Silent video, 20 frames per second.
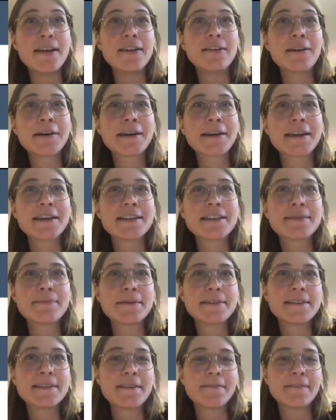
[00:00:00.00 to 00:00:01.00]
looking
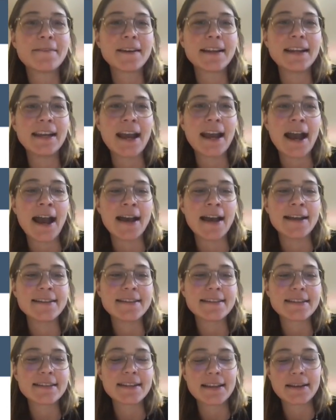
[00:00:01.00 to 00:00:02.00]
specifically
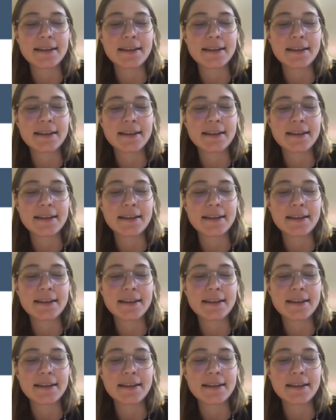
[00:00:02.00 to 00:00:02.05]
at